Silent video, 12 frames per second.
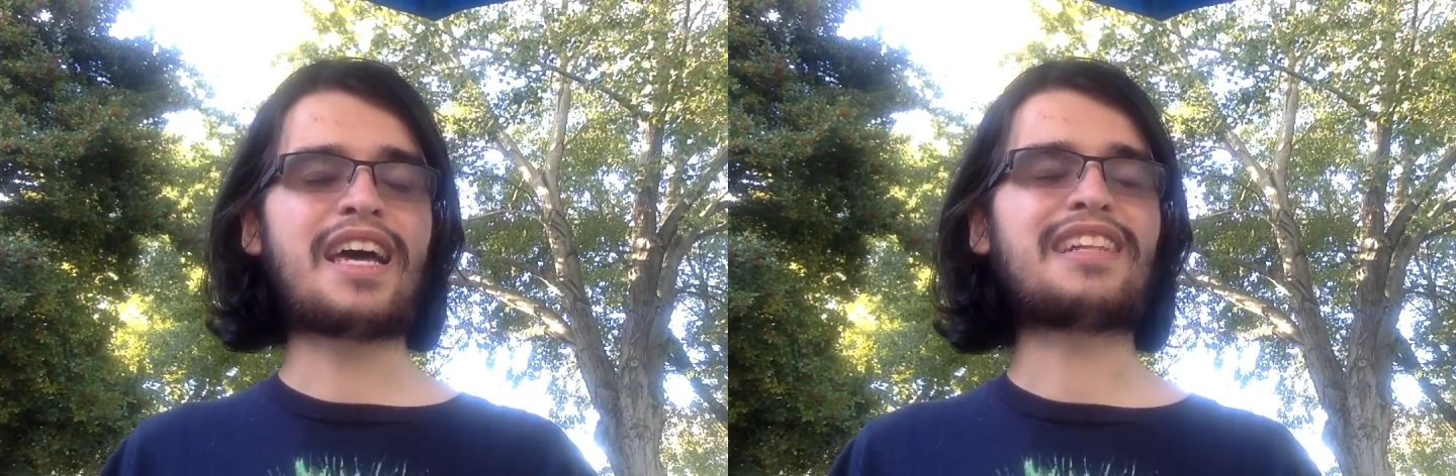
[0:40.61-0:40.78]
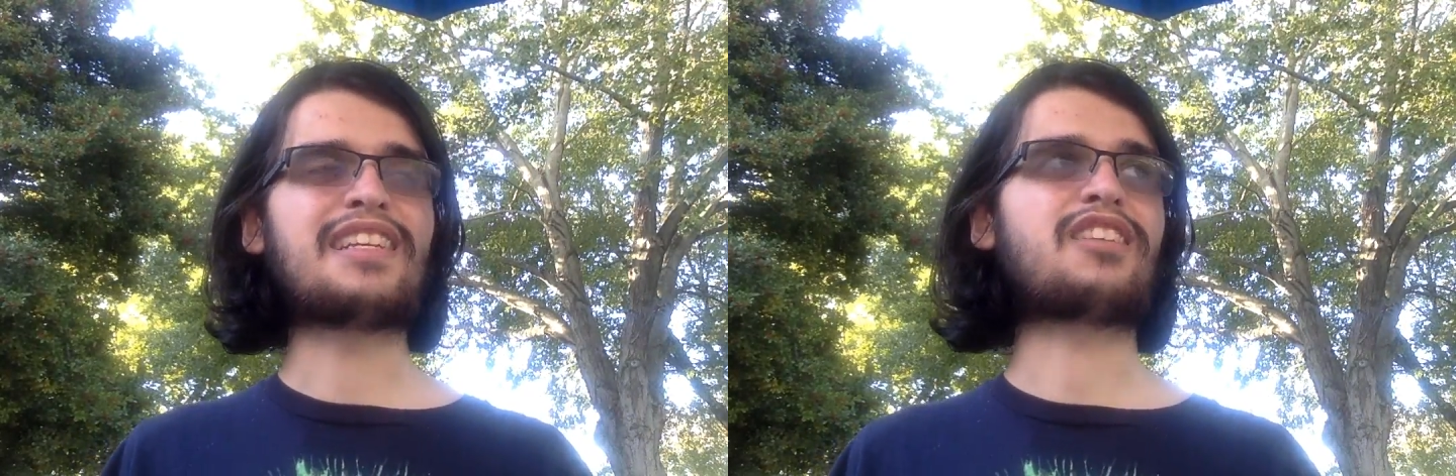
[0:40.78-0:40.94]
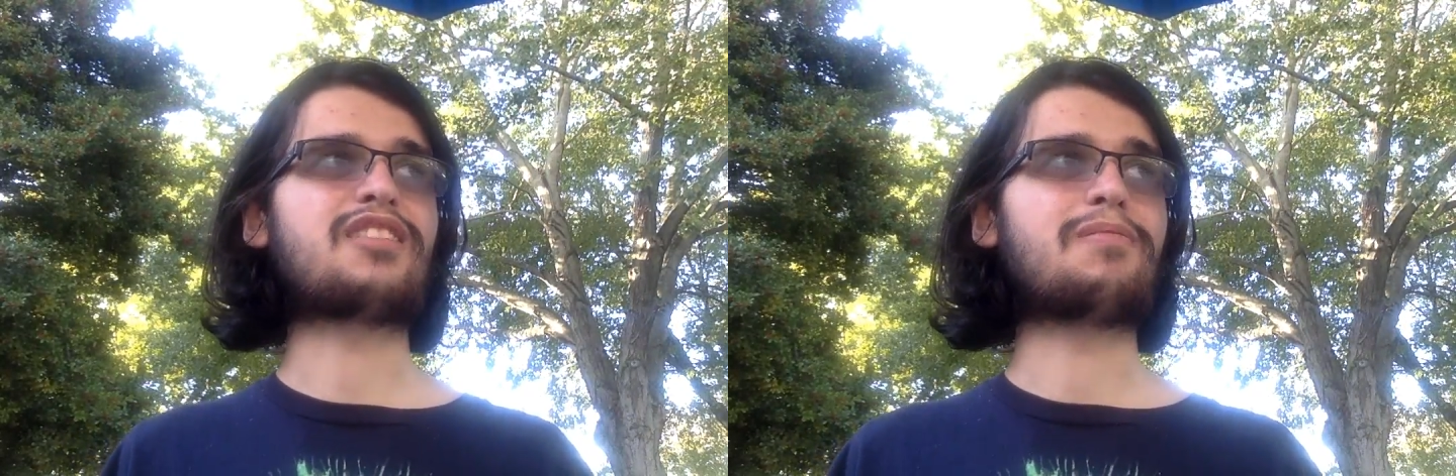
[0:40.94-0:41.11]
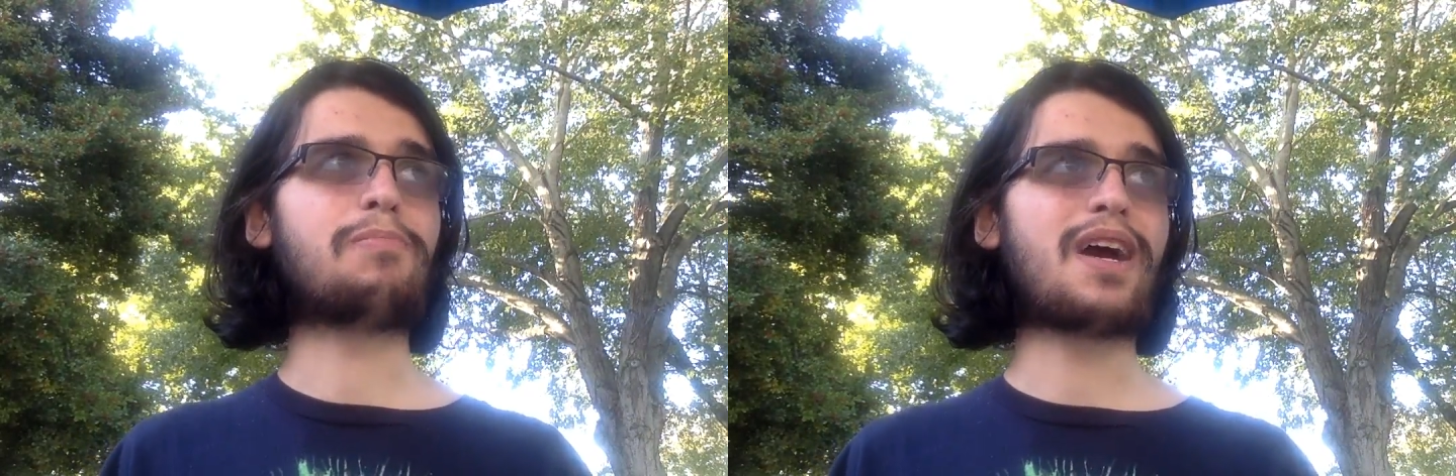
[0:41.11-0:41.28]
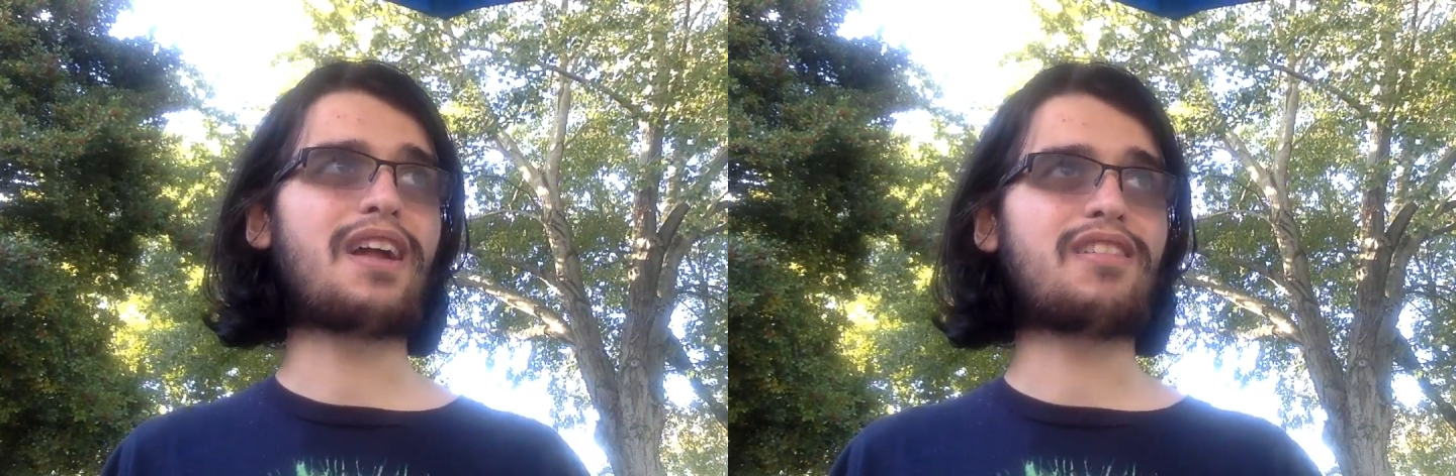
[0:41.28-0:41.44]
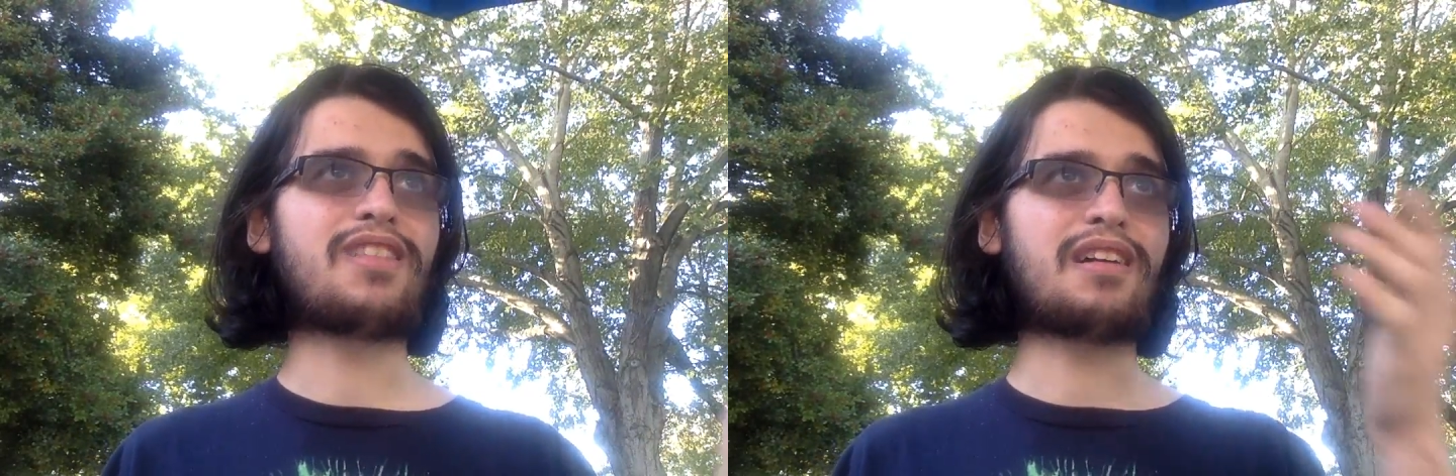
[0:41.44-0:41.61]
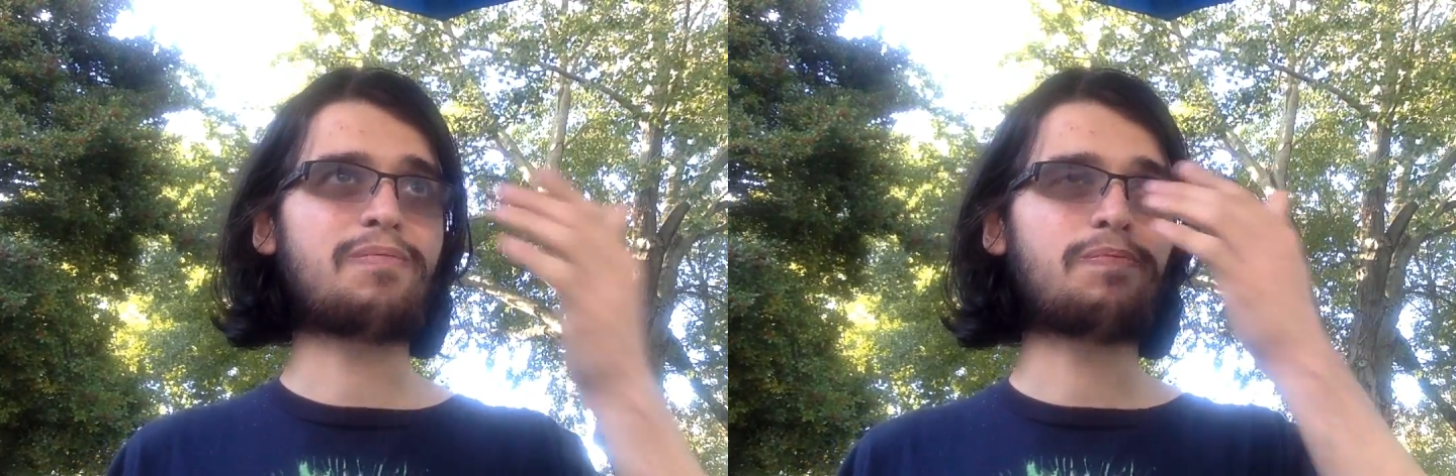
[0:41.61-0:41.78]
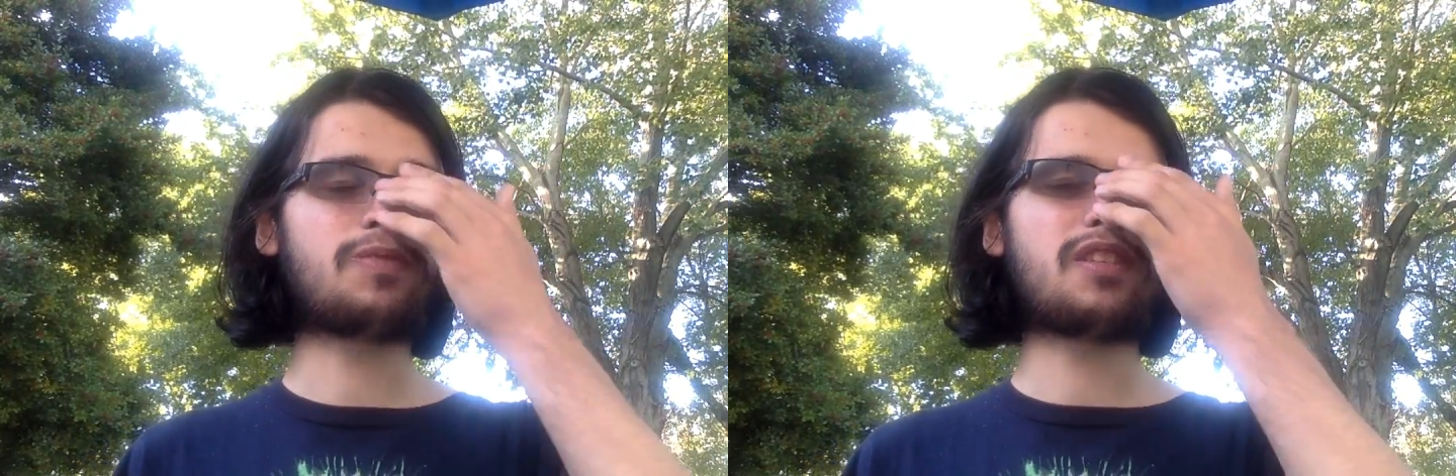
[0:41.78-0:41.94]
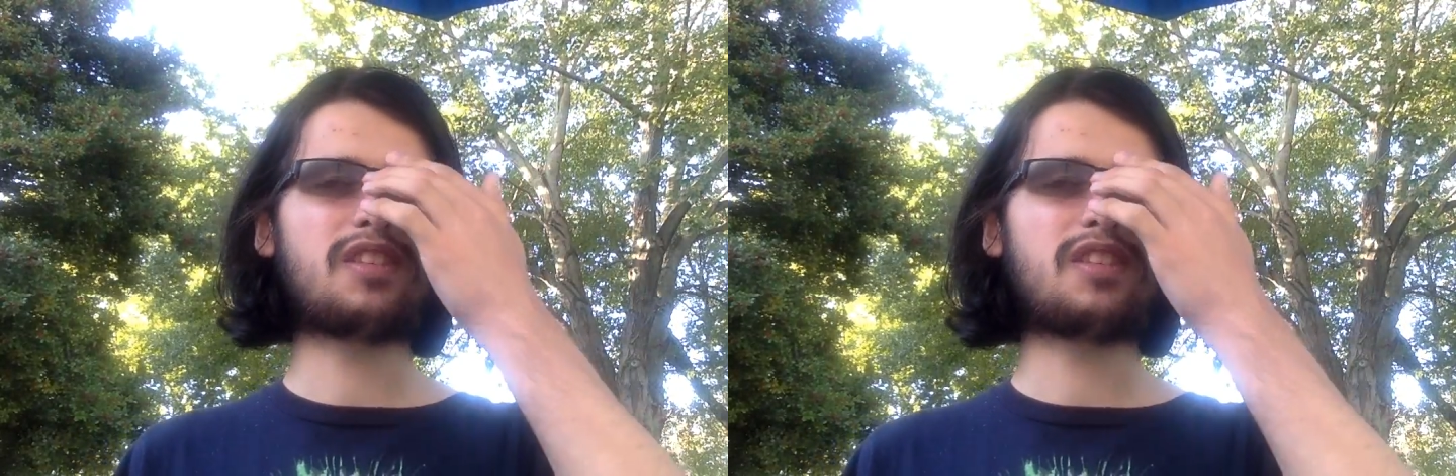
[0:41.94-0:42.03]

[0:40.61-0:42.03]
that's actually better than